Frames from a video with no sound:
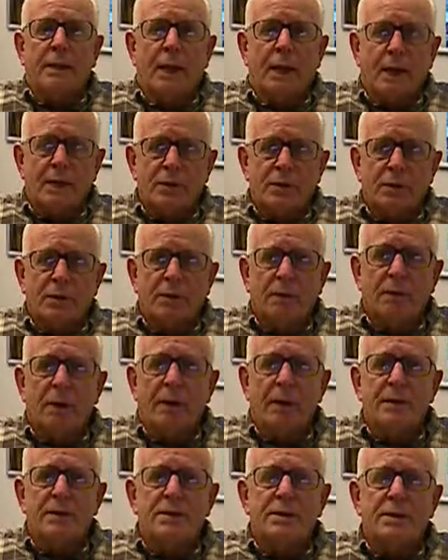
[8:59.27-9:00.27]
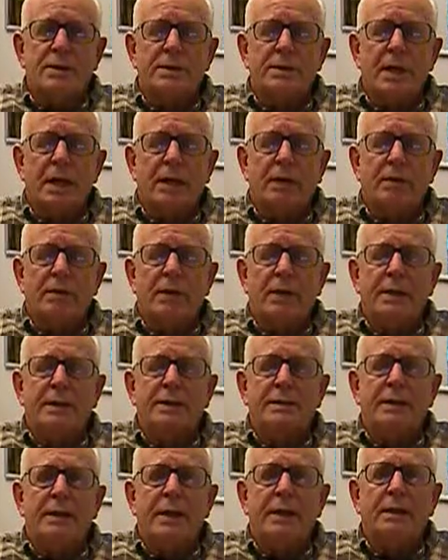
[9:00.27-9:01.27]
God's grace is that
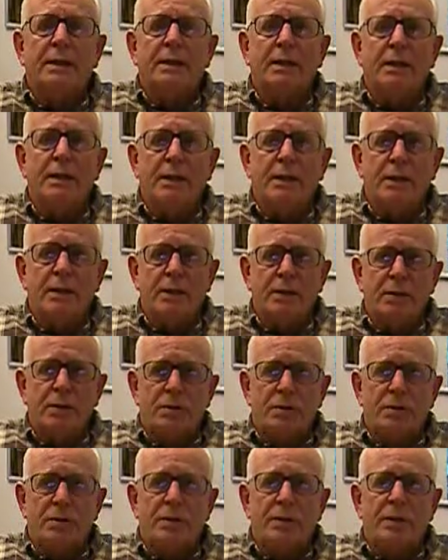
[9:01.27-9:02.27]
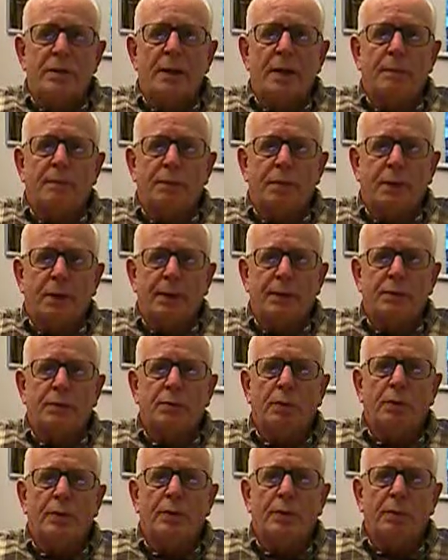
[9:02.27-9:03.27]
grace that leads you to that
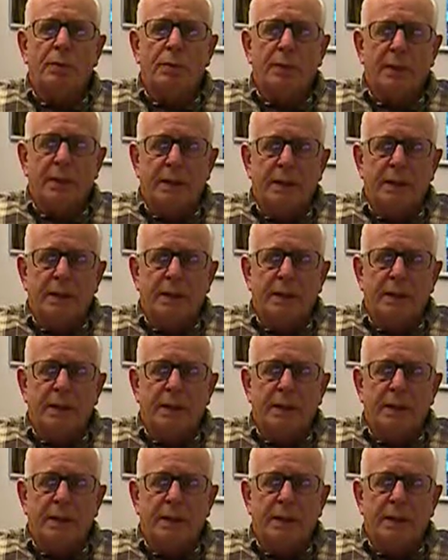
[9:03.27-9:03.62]
place where you